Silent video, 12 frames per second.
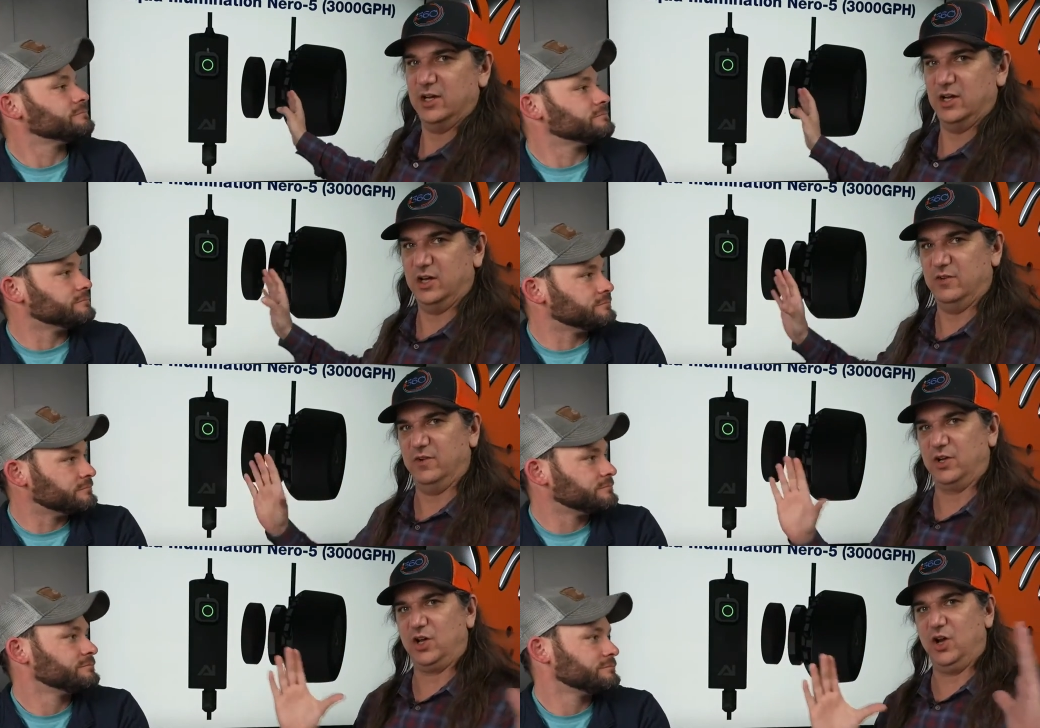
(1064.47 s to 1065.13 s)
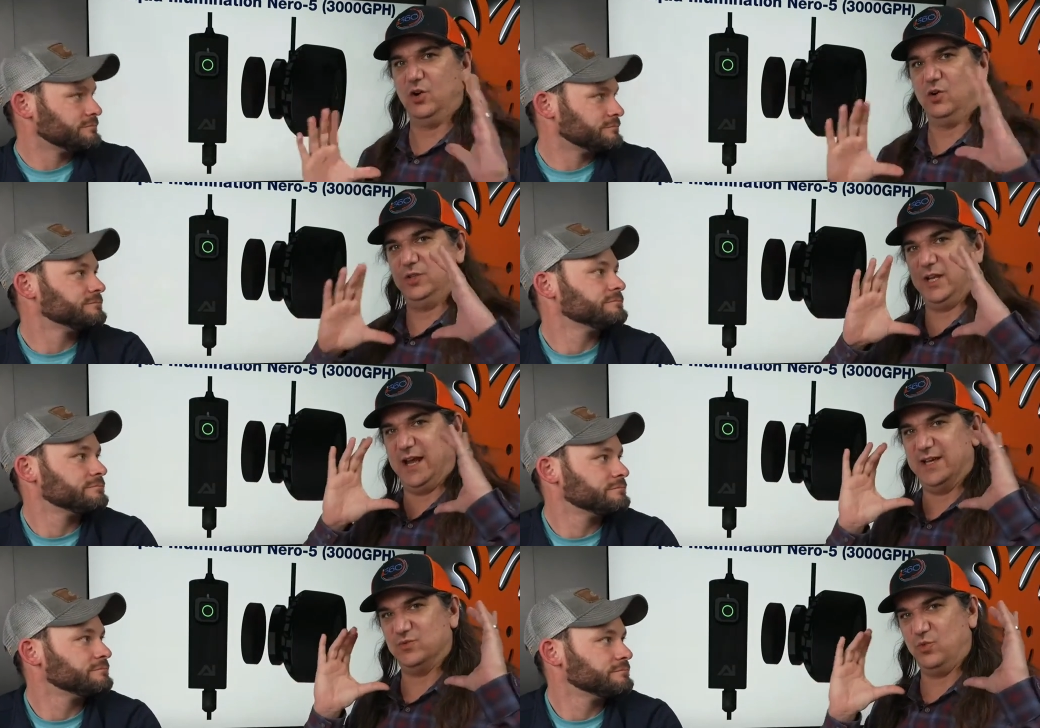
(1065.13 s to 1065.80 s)
Speaker 1: mm. of a cone that
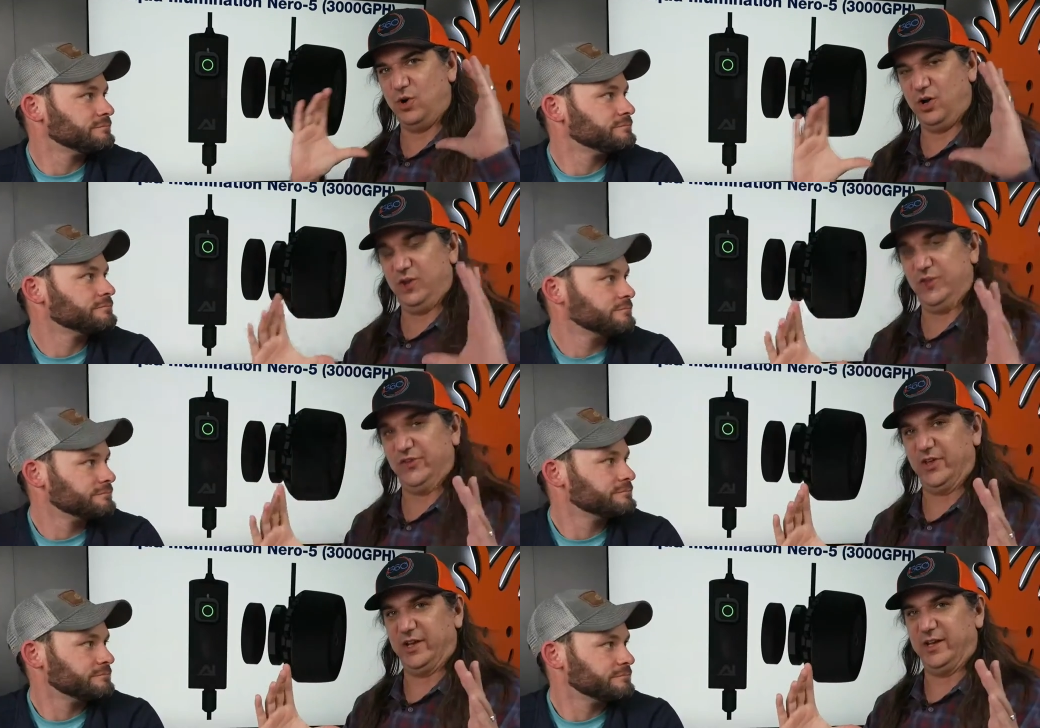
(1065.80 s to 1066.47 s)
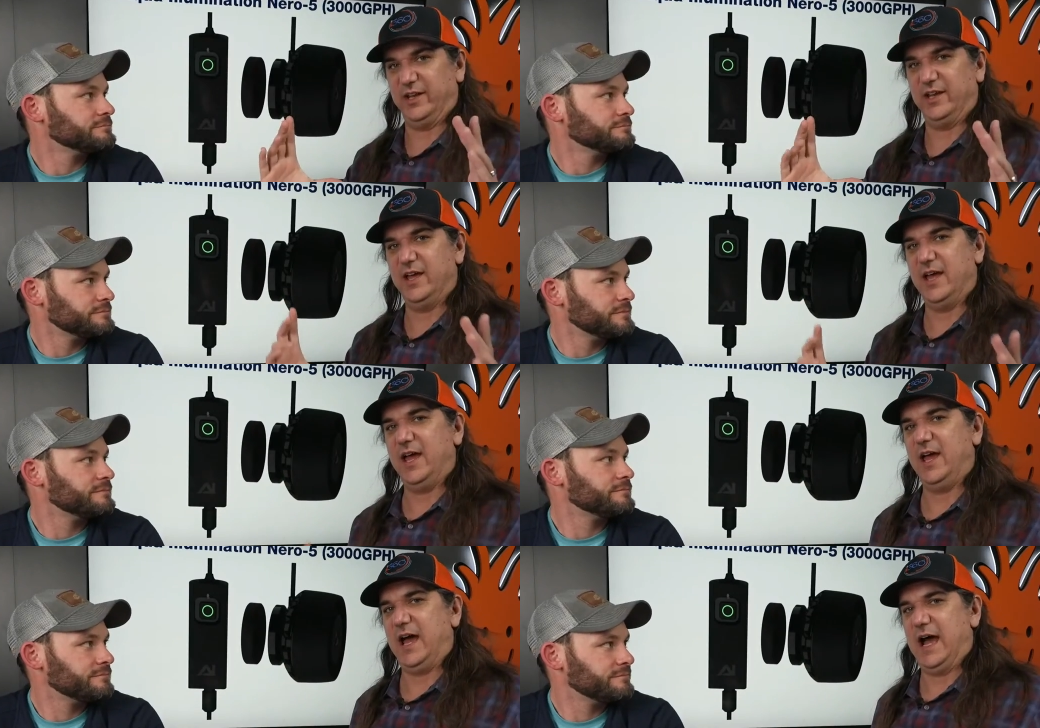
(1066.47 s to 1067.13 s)
has walls on it.
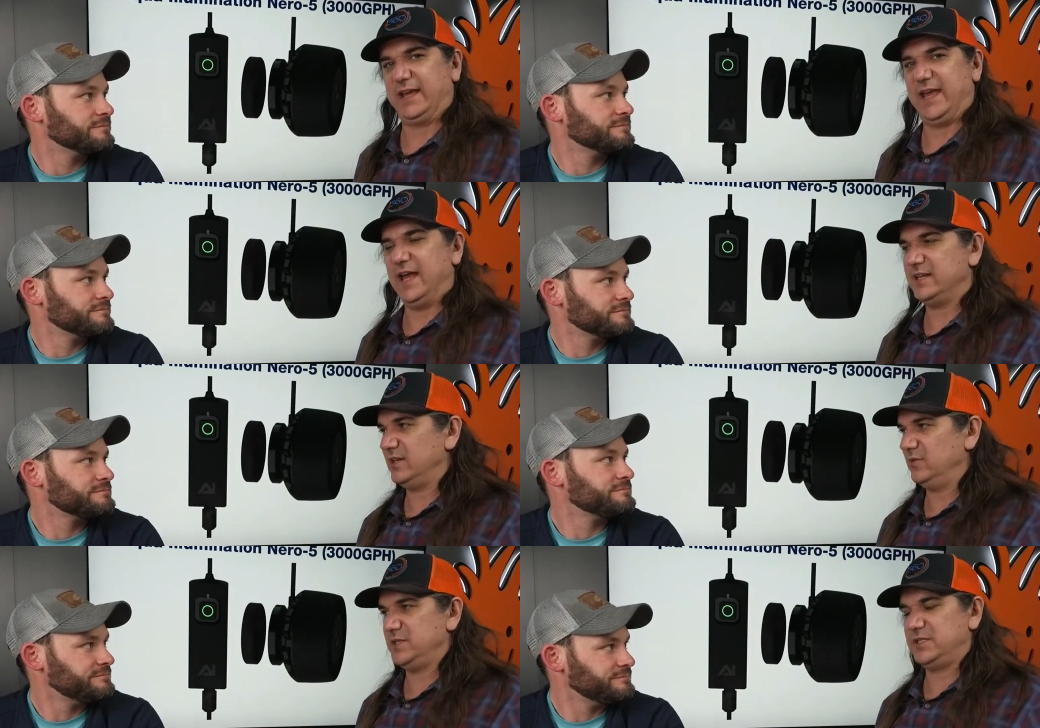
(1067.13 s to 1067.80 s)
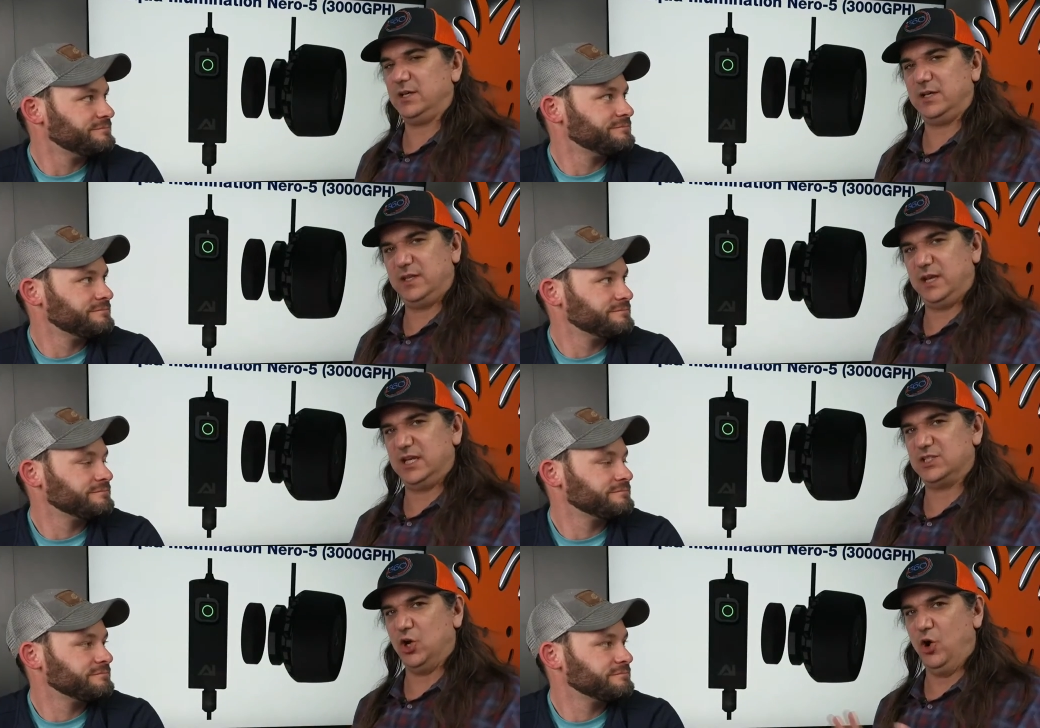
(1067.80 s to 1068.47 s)
I can't always tell you that
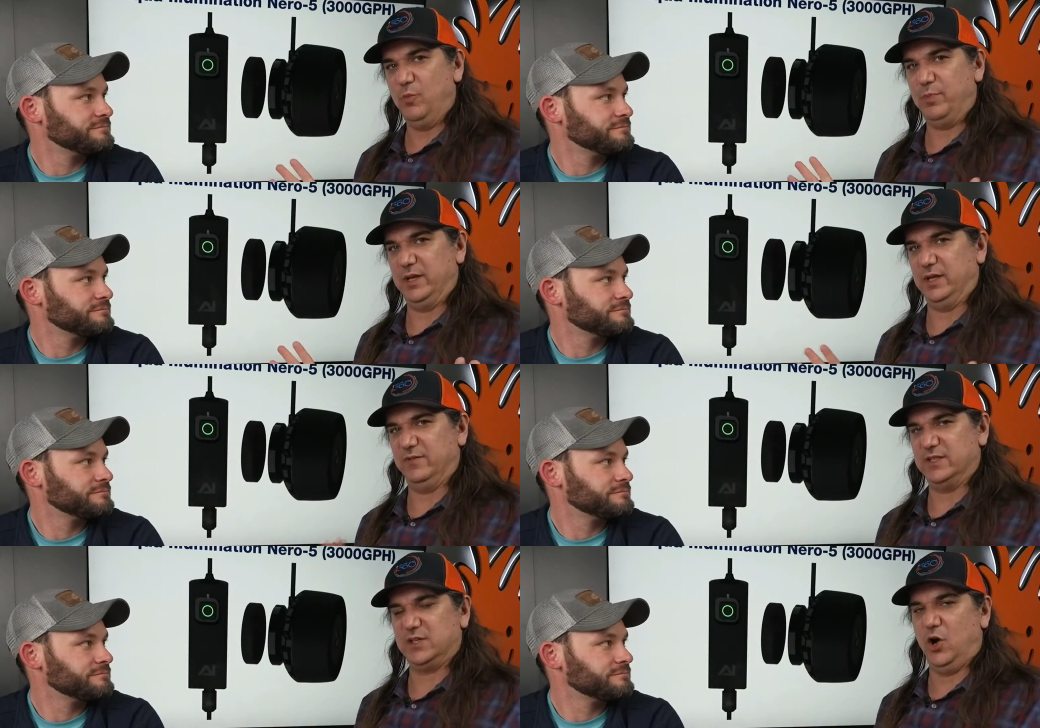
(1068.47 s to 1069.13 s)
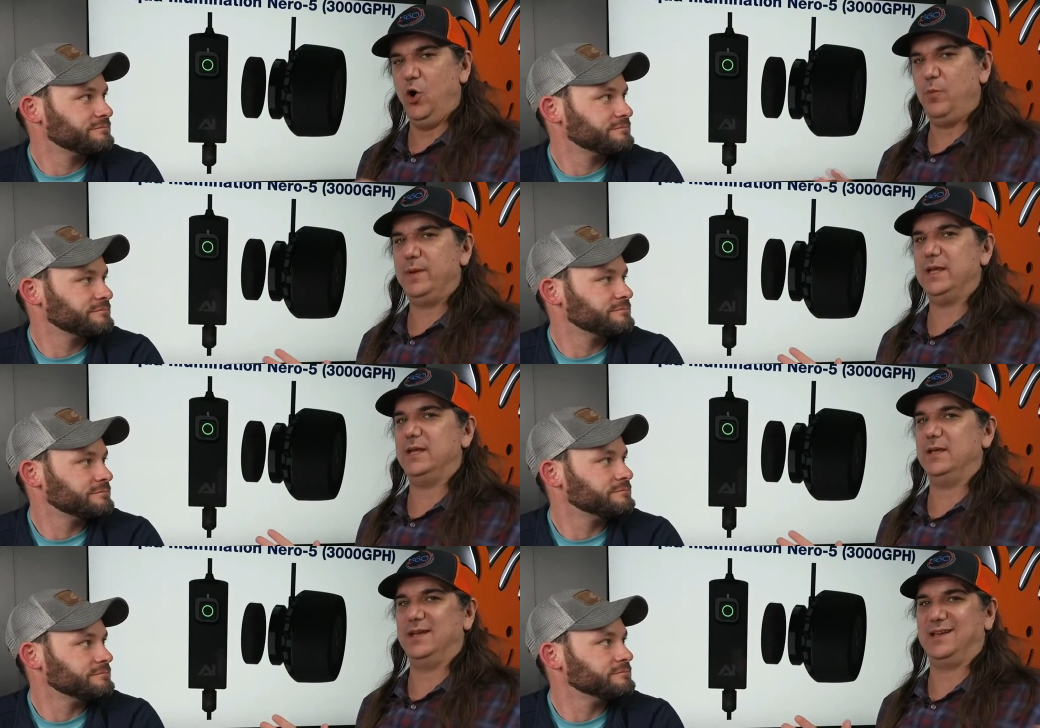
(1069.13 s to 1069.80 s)
it's open. If it's open, it,
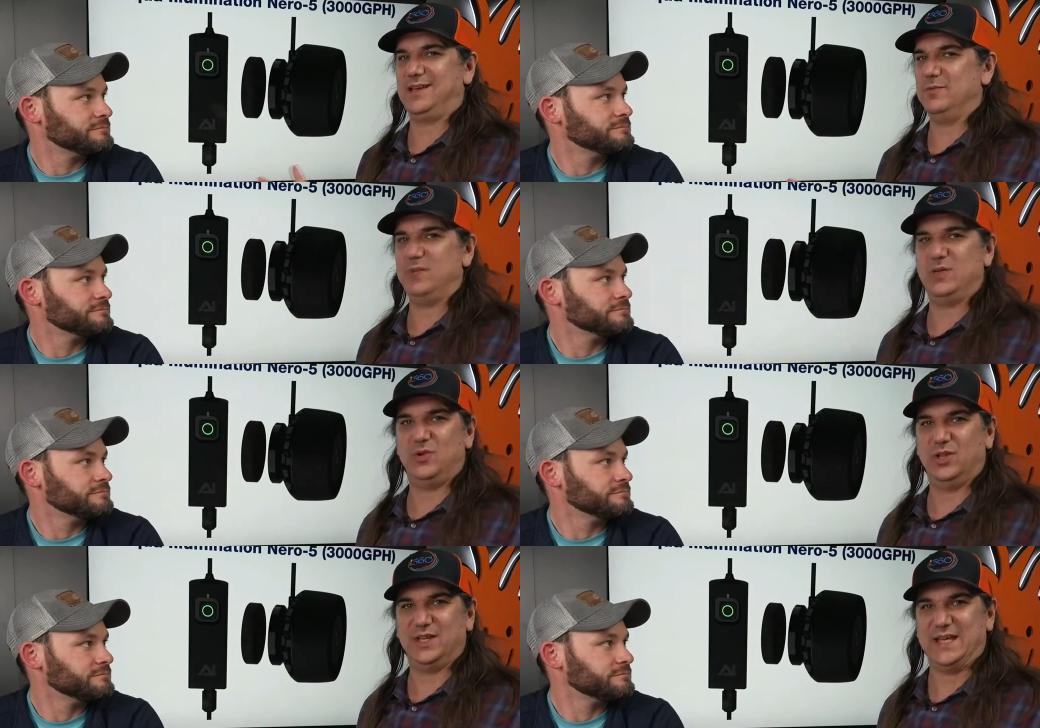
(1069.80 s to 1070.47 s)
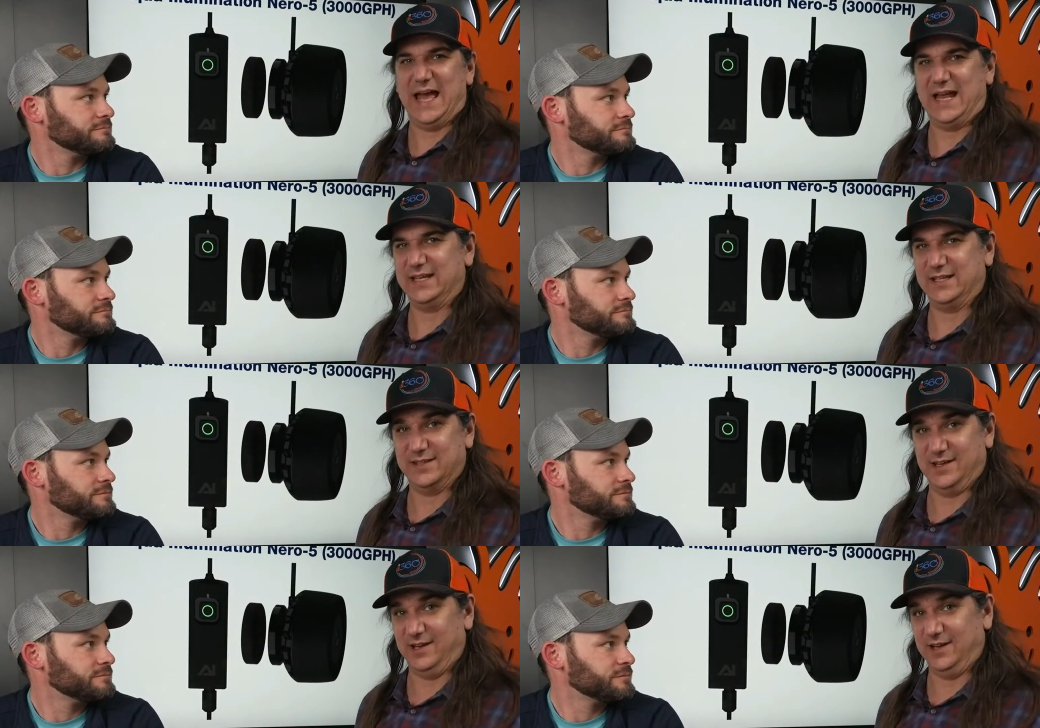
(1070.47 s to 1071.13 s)
it, can be really
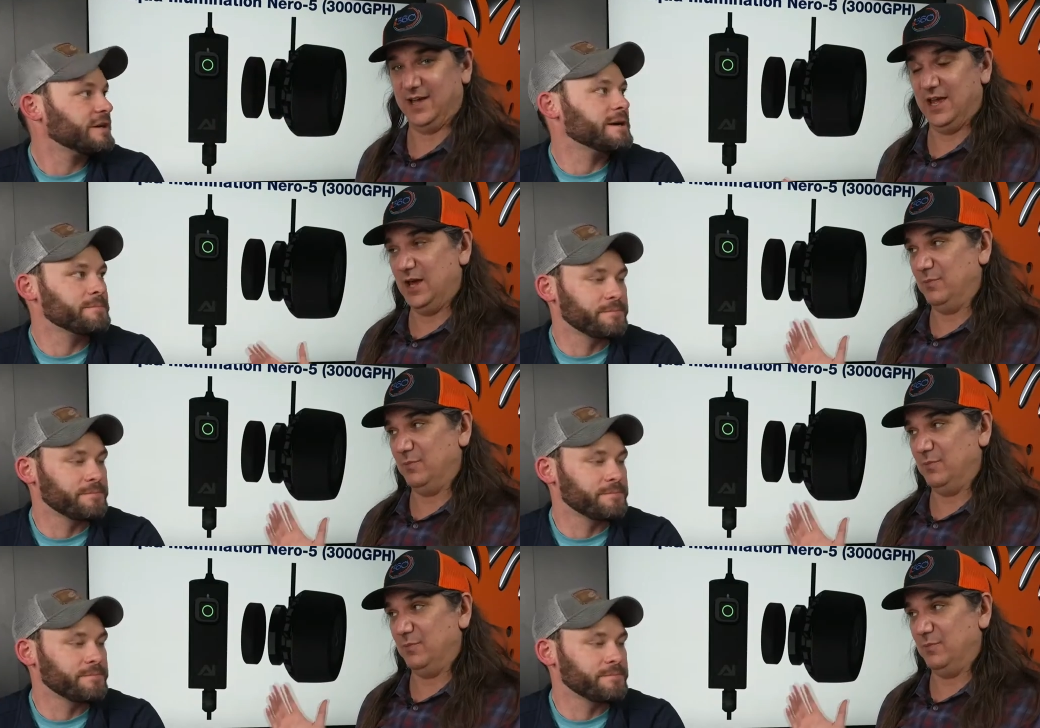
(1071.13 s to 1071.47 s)
anything. Right.